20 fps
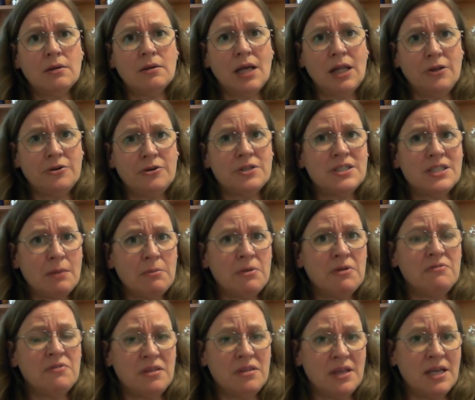I learned some
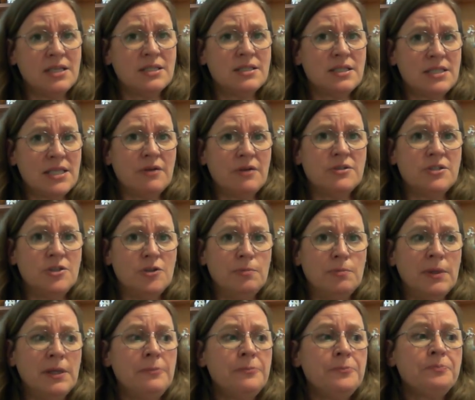of the things that sound
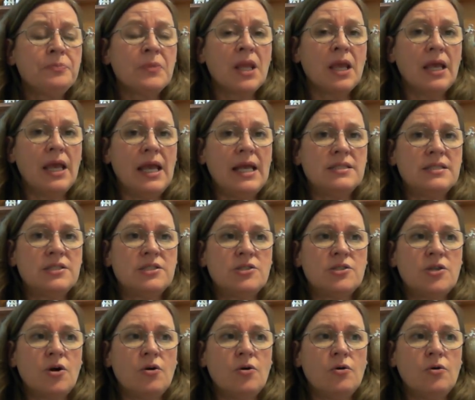stupid. And
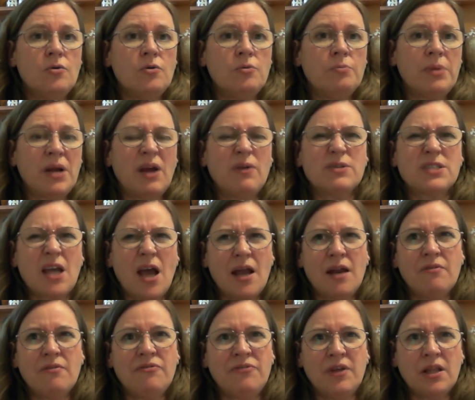so, but I was
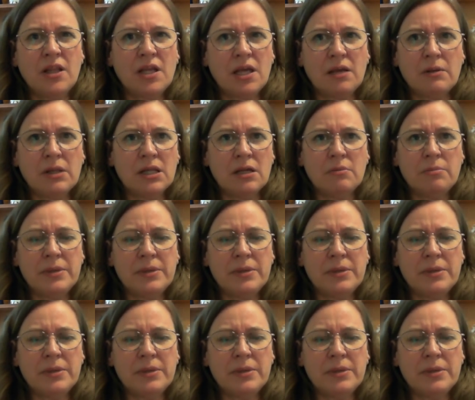kind of feeling a little